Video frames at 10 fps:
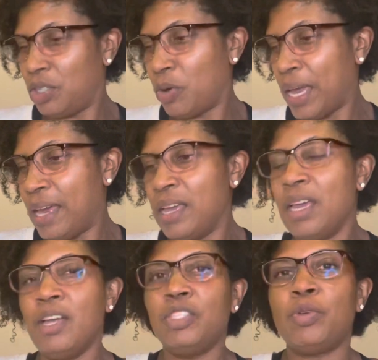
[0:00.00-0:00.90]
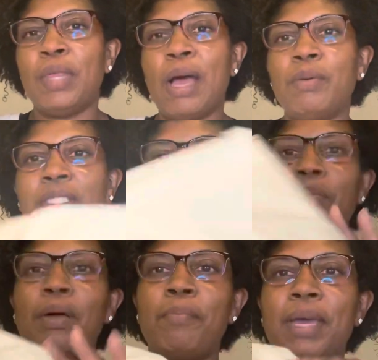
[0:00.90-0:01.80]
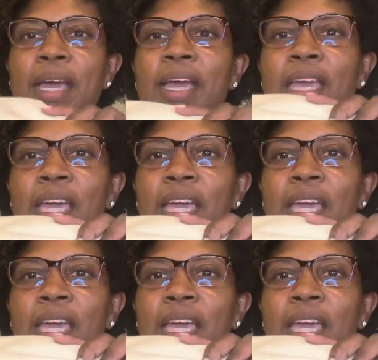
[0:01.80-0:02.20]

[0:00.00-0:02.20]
Okay, so that was the Bumbag,